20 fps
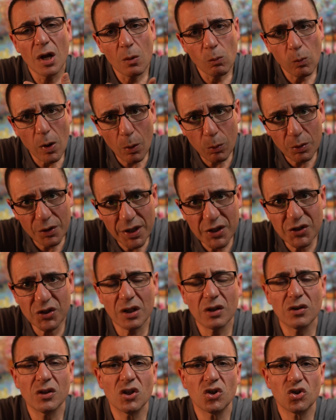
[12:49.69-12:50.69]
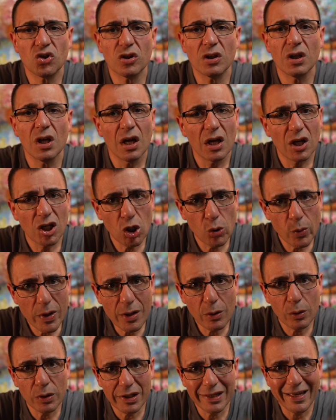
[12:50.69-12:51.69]
Well, with this condition, you
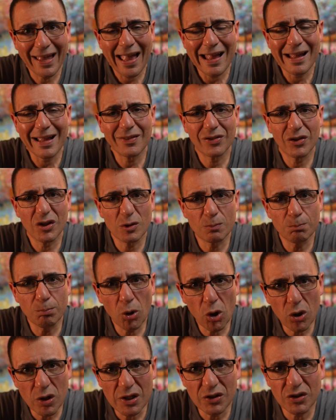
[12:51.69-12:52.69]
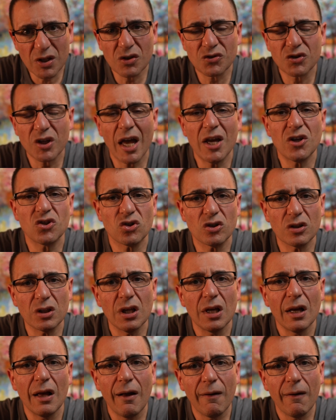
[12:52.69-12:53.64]
equally can get this burning sensation.